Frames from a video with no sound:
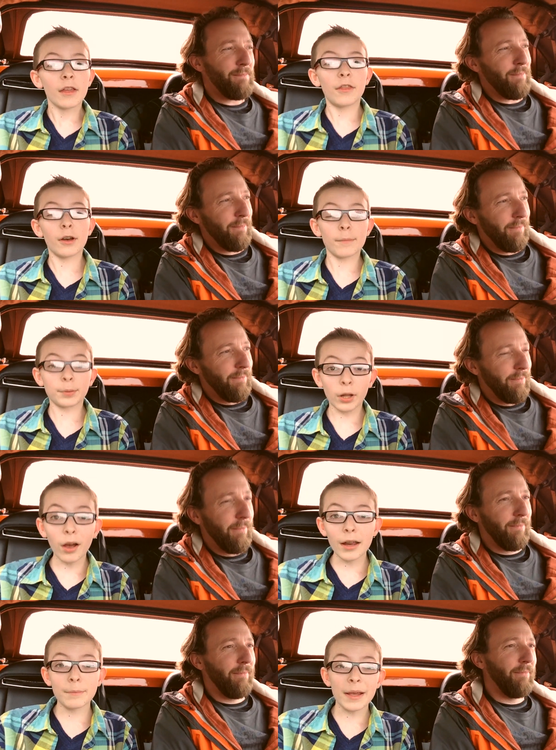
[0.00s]
Speaker 1: the
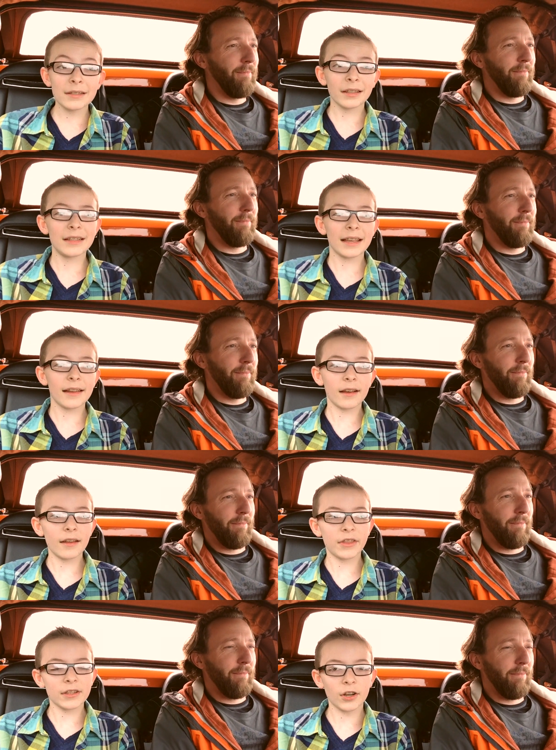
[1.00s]
plot basically is
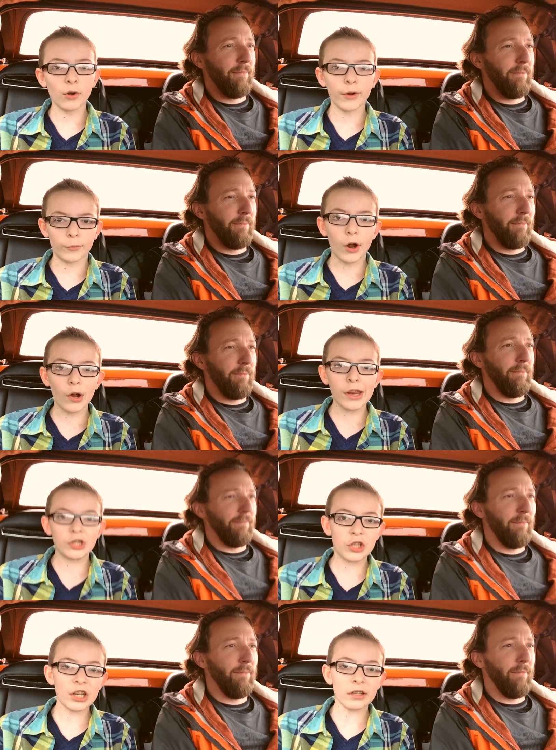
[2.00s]
that things are going wrong in
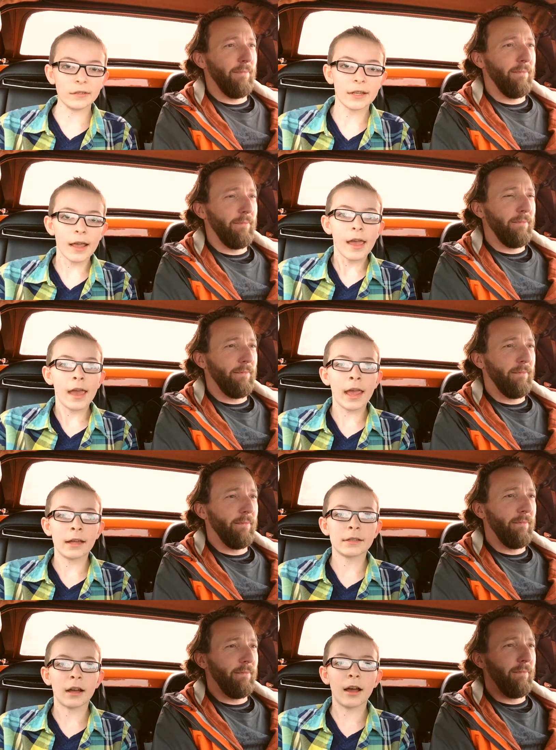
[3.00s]
S.H.I.E.L.D.
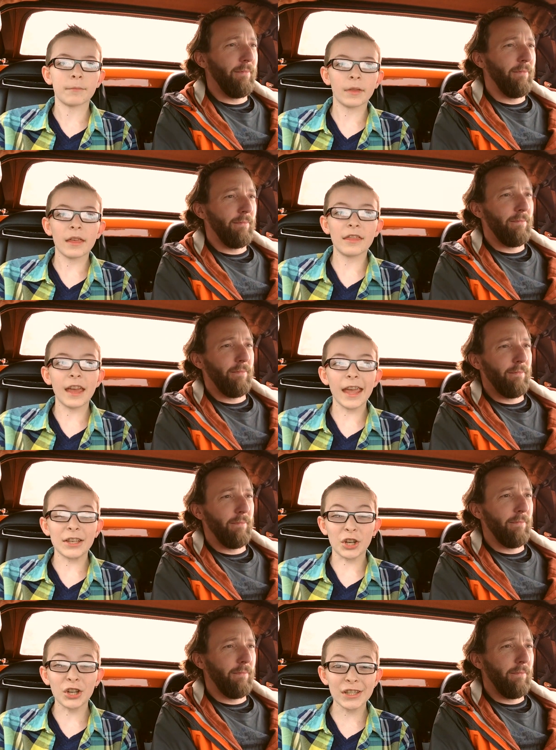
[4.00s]
and
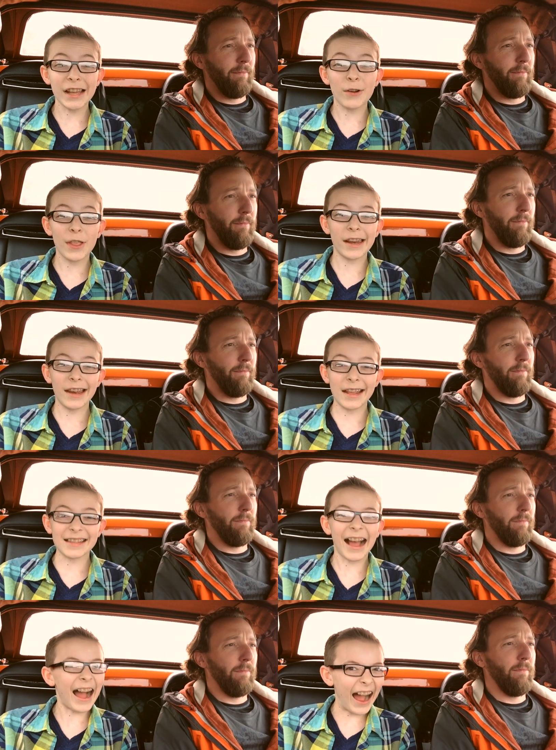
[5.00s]
it turns out that it is
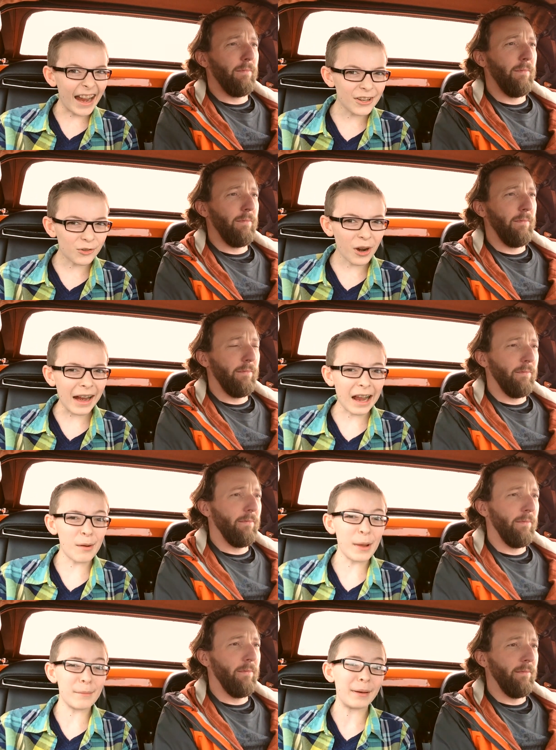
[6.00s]
Hydra
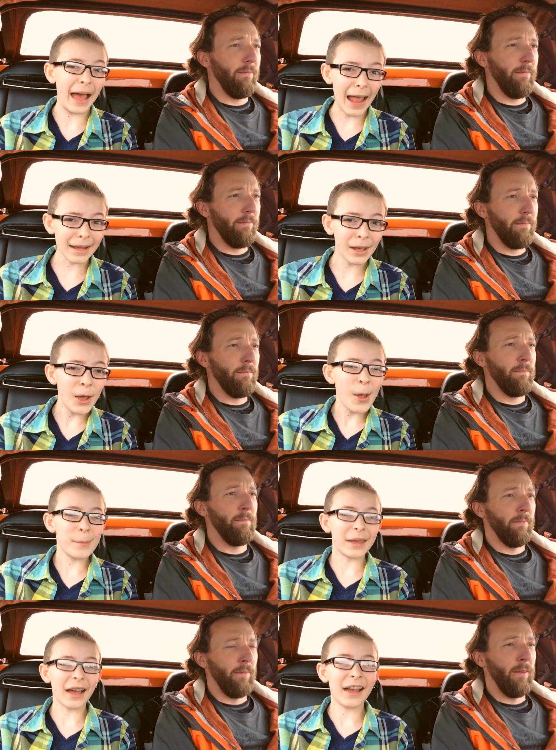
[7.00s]
coming back
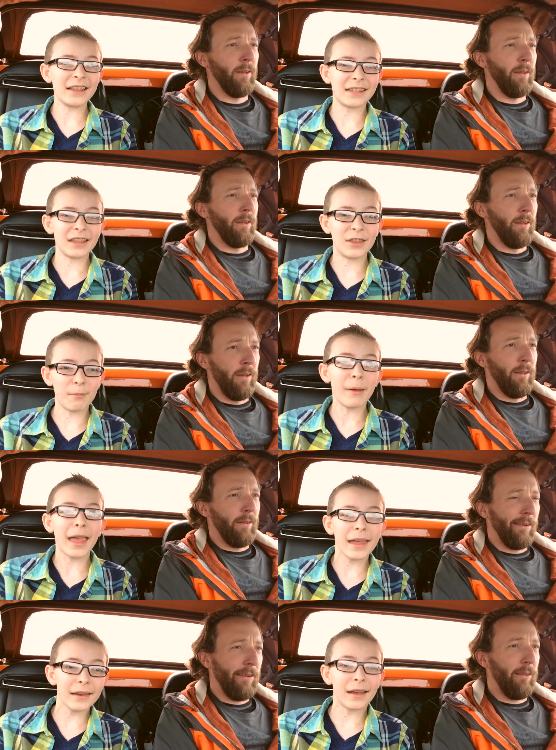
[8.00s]
because the
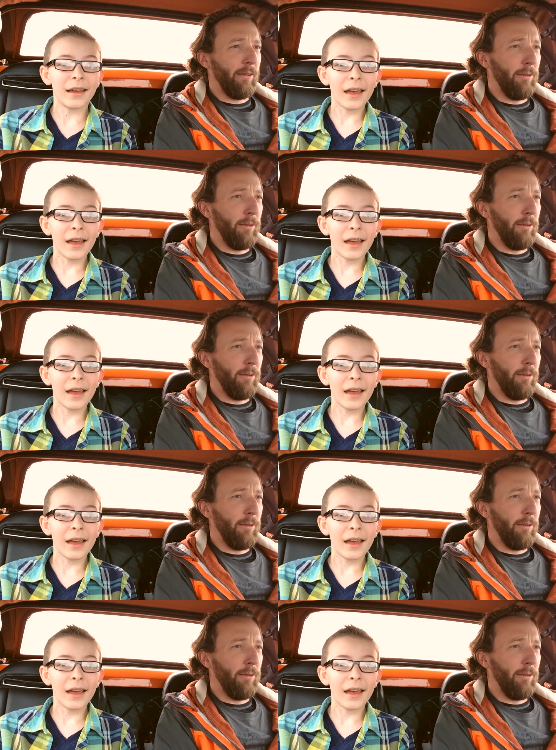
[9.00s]
main